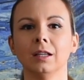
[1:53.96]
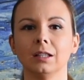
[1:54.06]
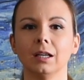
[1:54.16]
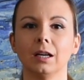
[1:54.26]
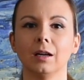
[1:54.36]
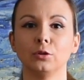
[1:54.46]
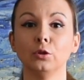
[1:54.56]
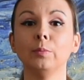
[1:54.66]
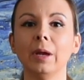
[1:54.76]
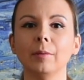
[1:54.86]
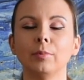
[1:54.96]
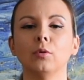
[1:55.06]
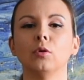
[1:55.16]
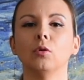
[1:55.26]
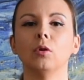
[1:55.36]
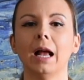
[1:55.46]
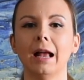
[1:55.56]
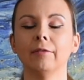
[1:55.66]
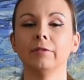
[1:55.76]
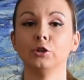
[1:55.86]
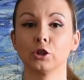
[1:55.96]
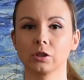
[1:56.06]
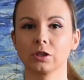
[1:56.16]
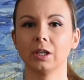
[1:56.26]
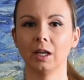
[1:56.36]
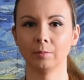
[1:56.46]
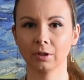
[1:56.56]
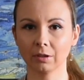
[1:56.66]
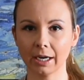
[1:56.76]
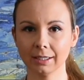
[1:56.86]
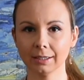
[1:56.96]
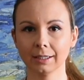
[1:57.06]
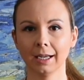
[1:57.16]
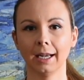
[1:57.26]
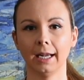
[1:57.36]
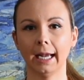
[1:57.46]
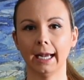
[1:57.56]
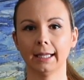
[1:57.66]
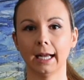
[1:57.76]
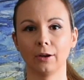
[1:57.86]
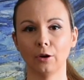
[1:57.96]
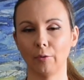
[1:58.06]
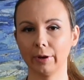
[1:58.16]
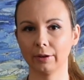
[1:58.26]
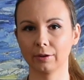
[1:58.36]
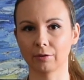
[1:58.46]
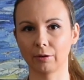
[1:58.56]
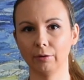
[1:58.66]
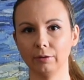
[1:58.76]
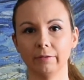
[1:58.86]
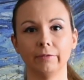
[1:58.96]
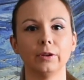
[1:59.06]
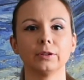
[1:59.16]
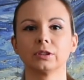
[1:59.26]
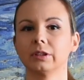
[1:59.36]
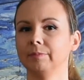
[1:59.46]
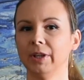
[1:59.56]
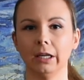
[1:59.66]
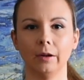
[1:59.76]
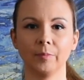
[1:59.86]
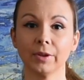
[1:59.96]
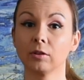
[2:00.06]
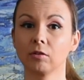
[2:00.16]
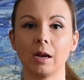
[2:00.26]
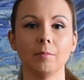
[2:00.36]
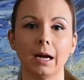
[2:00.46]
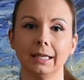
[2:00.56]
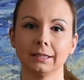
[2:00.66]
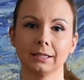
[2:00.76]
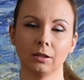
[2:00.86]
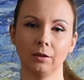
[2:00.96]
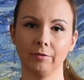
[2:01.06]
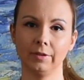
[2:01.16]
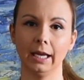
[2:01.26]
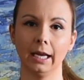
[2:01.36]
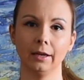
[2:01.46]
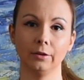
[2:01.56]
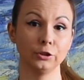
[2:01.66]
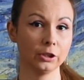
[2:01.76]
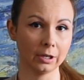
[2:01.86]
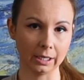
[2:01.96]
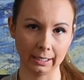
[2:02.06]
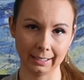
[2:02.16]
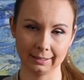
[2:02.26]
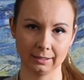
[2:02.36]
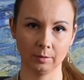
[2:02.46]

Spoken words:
the two people who have just immigrated and are going through the first, 3 months of their journey as an